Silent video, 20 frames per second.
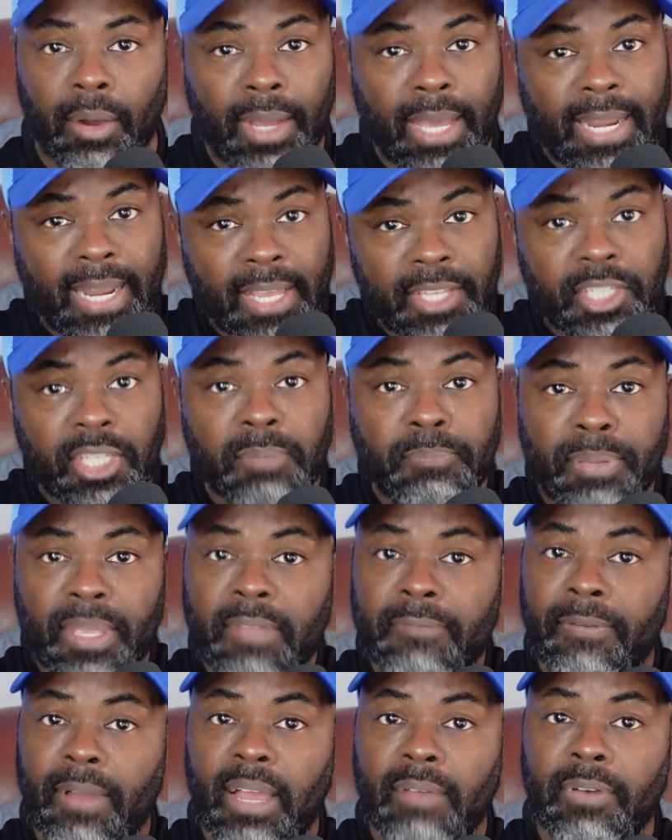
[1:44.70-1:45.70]
an S&P
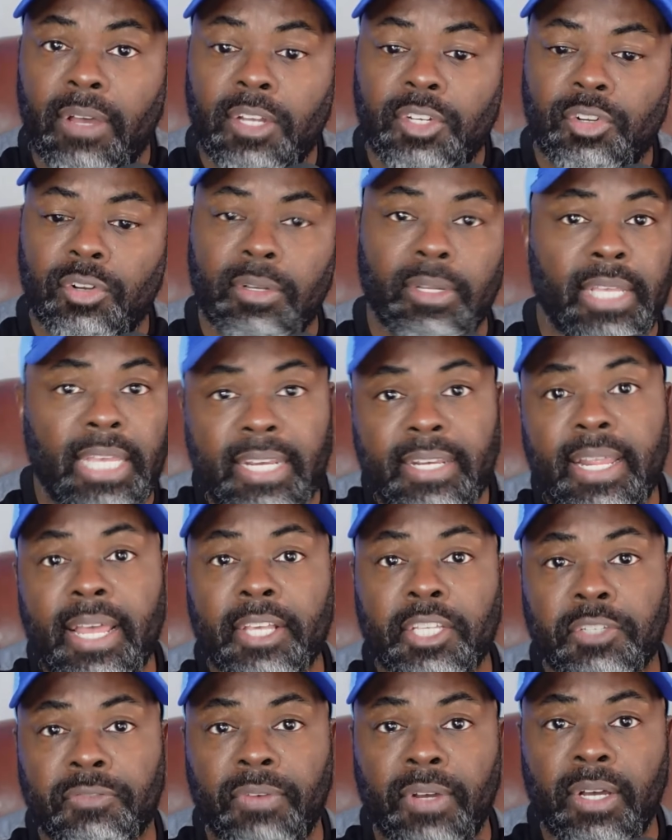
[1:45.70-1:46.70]
500
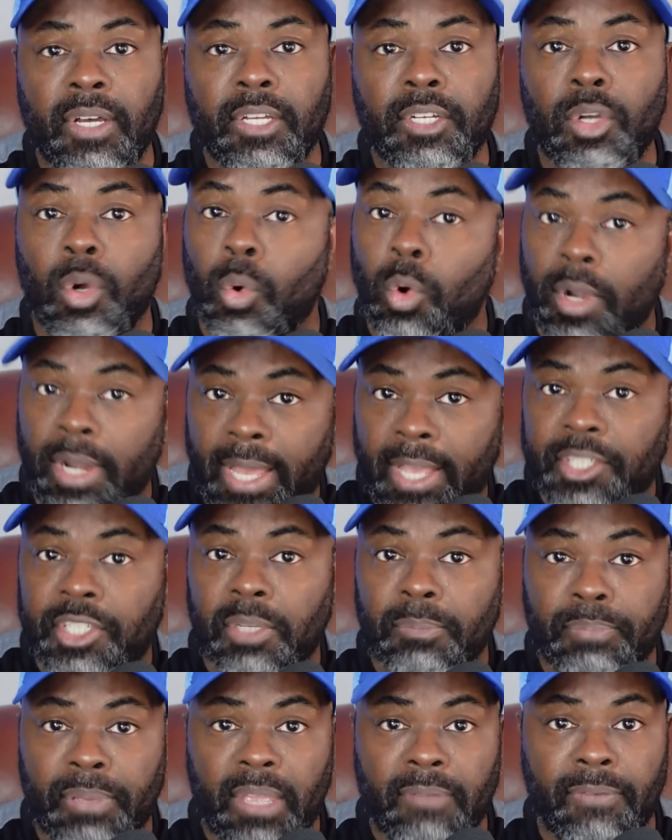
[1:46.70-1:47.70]
index fund or an
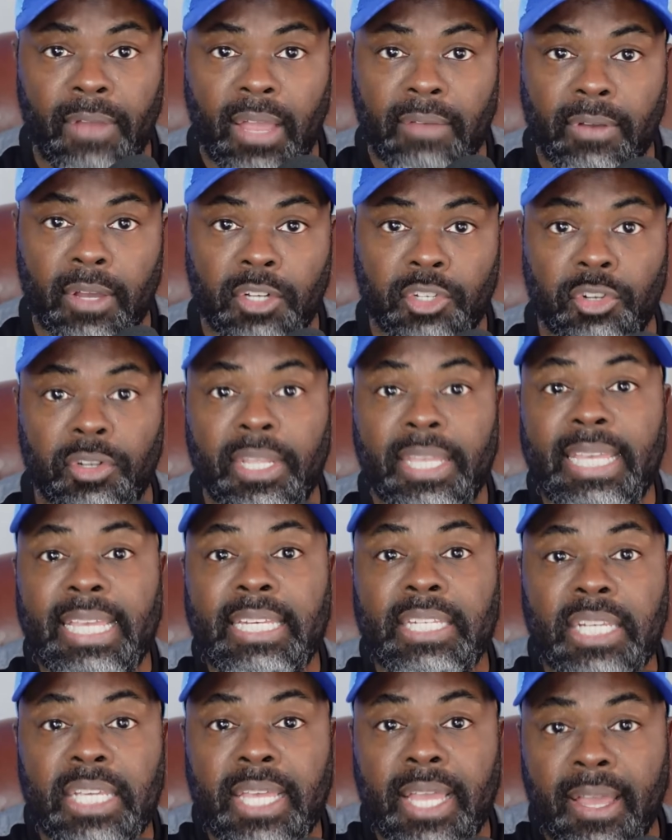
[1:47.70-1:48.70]
S&P 500
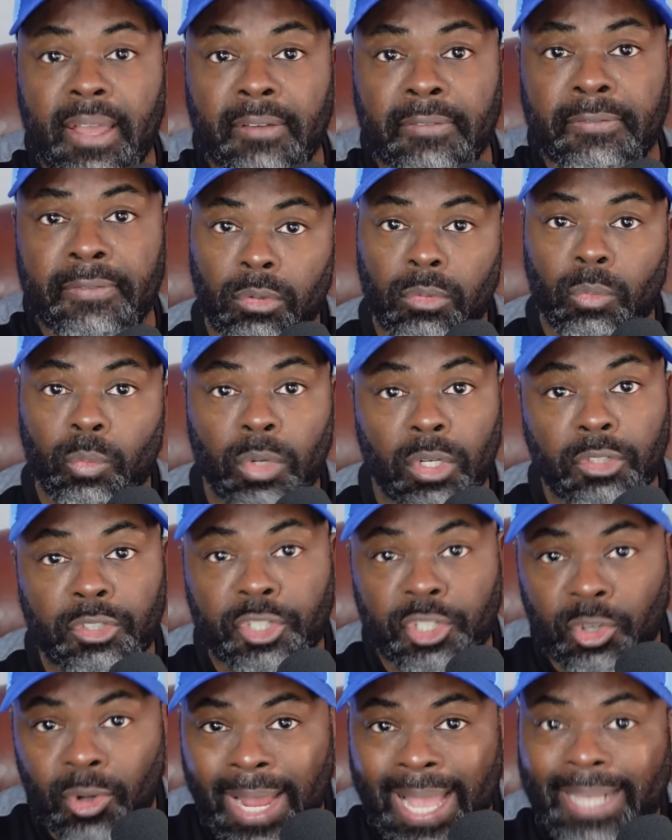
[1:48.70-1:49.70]
ETF will
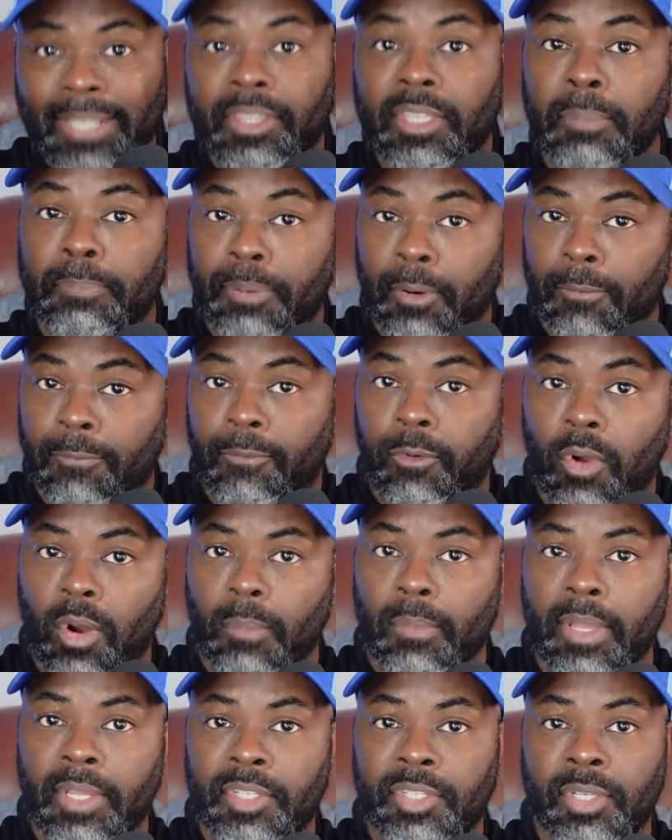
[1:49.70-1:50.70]
track the
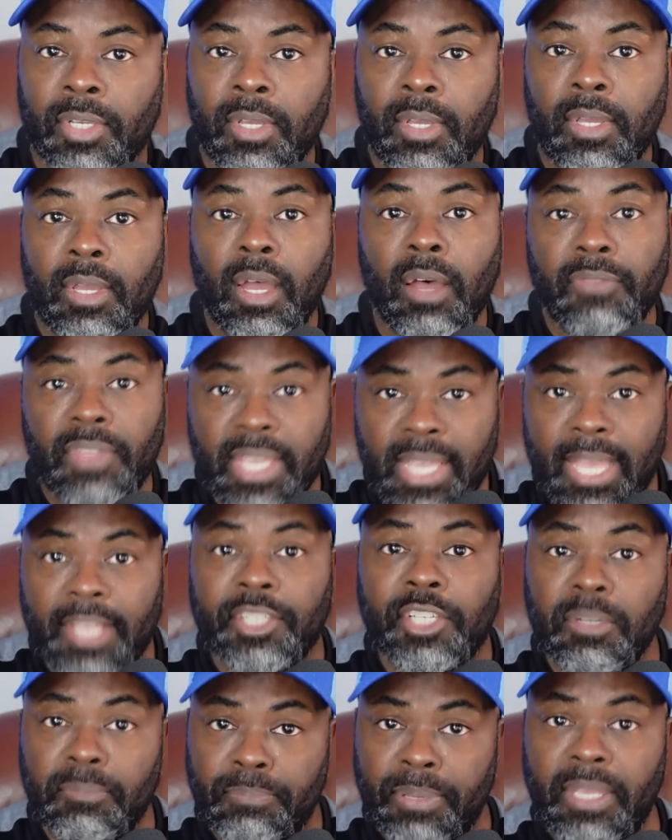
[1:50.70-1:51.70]
performance of the
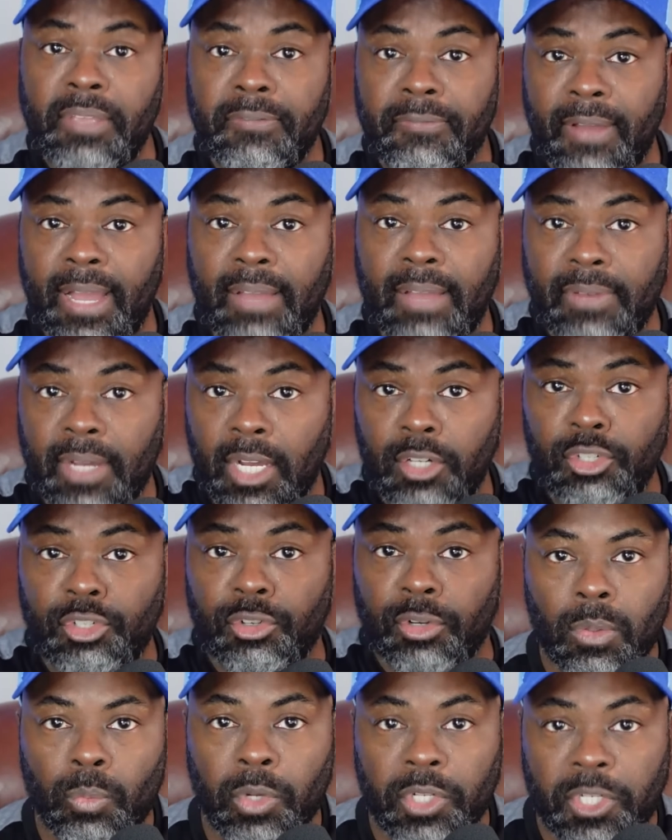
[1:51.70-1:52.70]
S&P
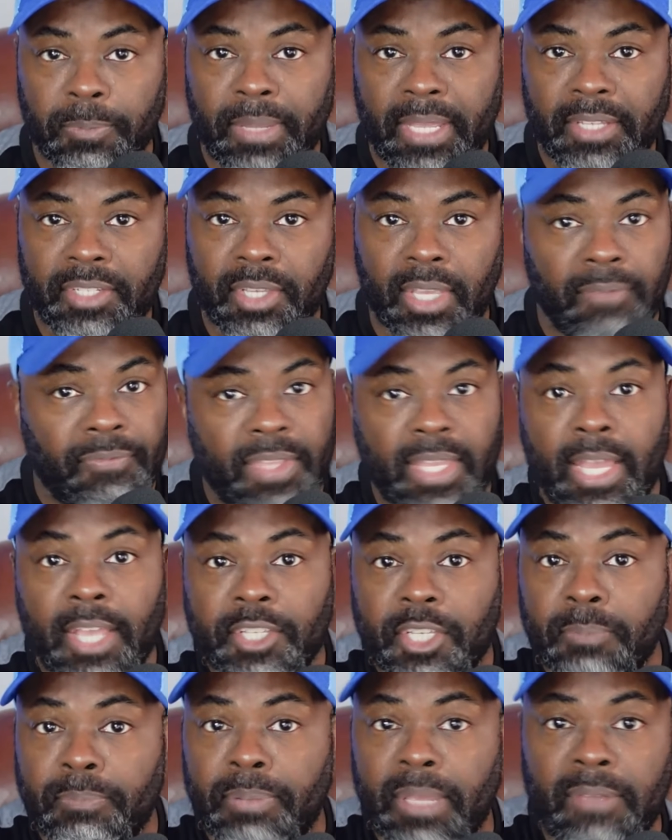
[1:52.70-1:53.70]
500, which means if the
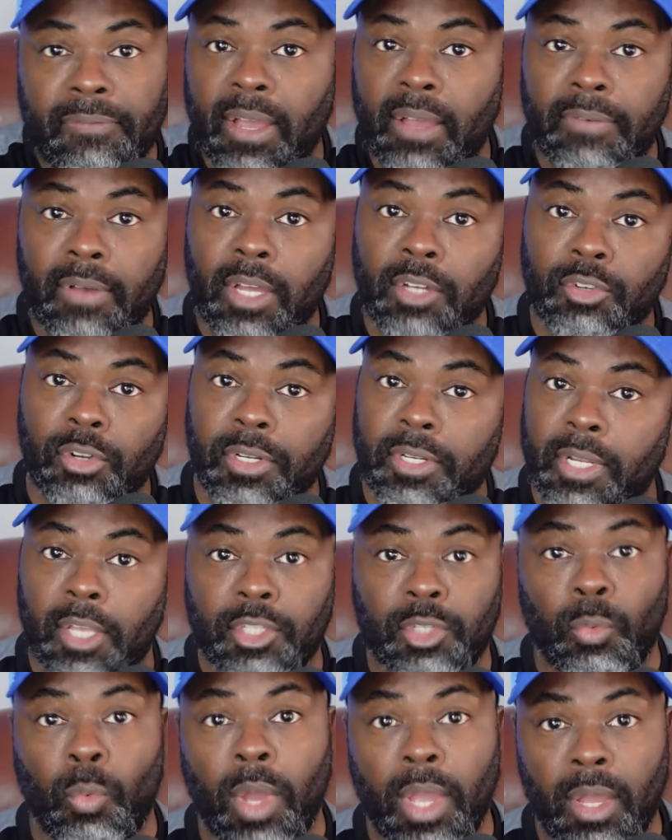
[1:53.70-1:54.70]
S&P 500 does
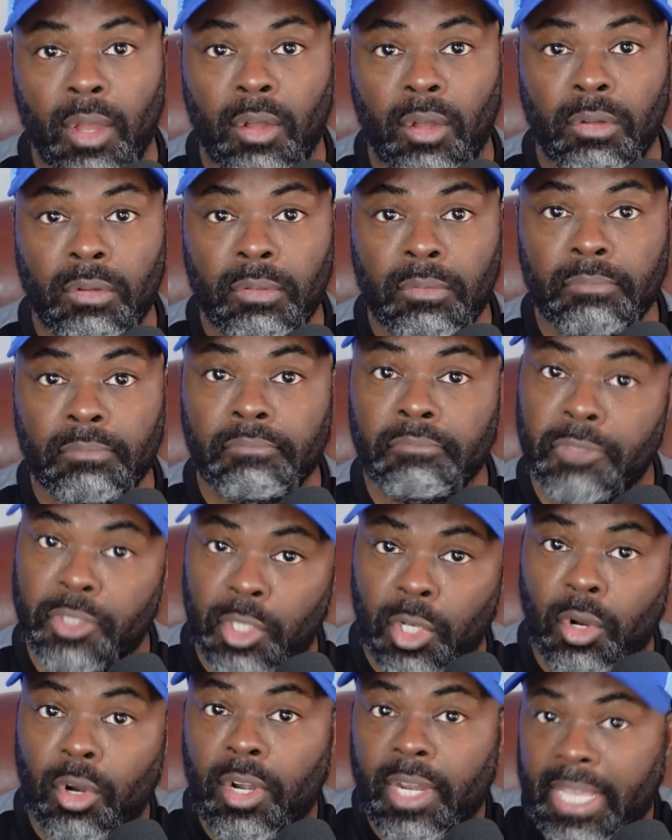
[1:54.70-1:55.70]
well,
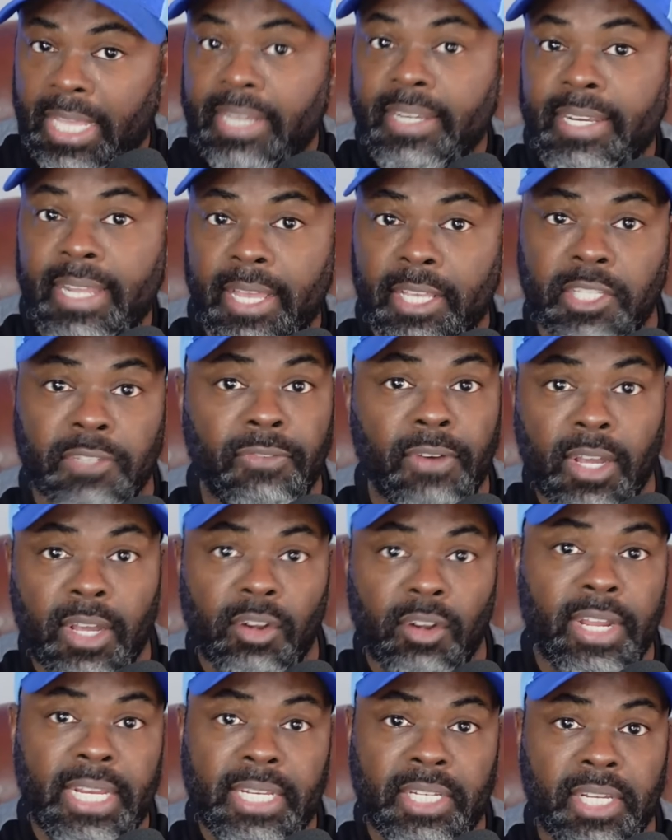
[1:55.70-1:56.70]
your index fund or
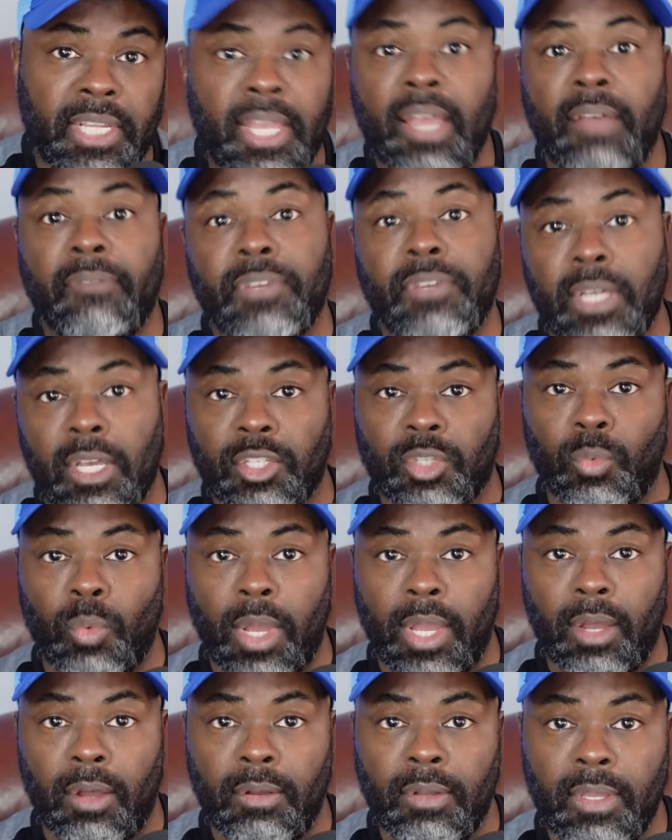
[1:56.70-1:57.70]
ETF does
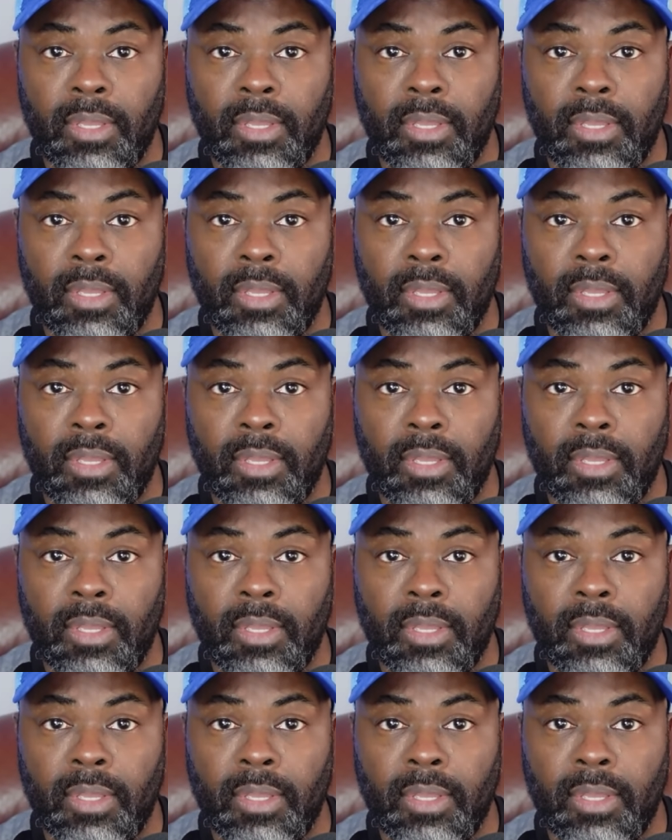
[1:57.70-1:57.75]
well.